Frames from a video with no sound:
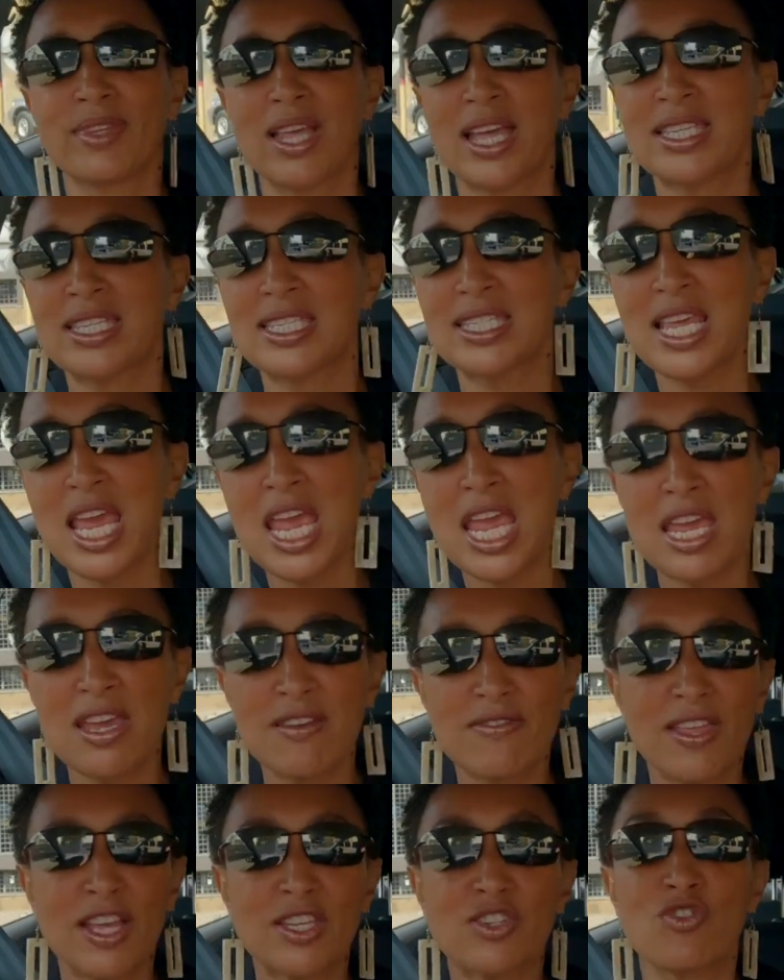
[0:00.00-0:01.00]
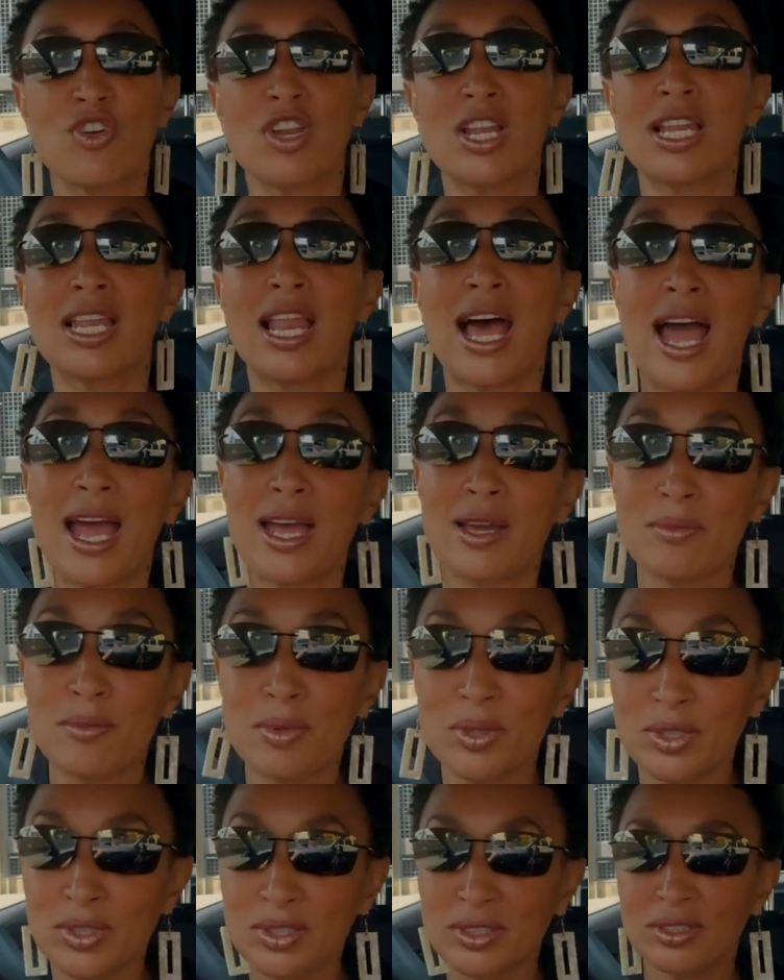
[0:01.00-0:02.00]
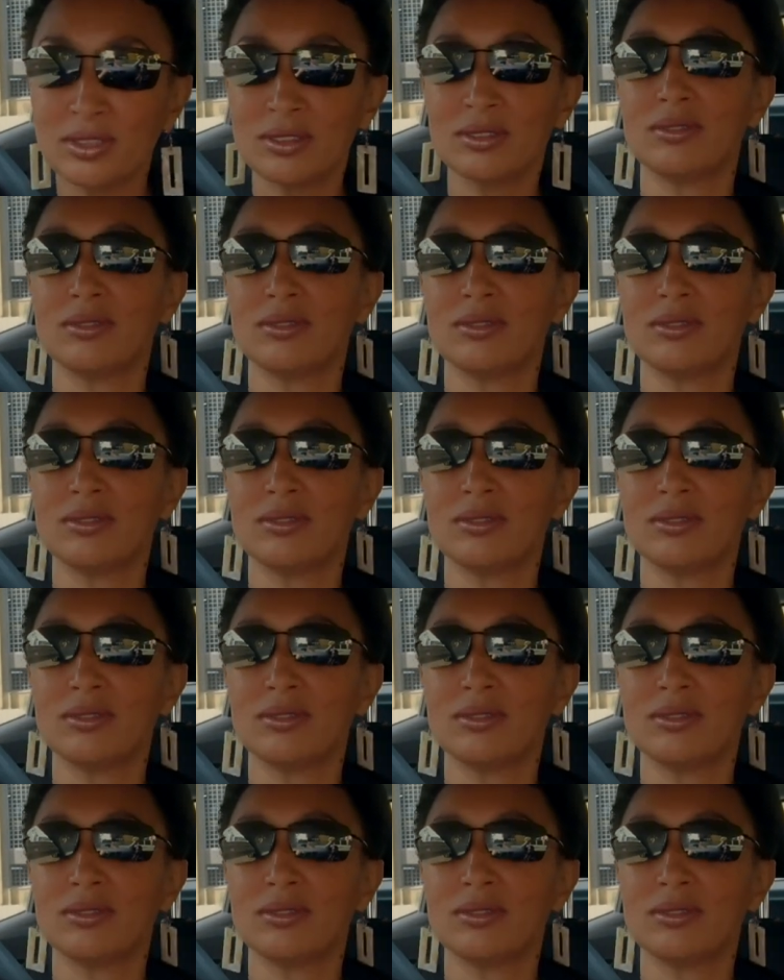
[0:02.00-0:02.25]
that's safe, that's reliable.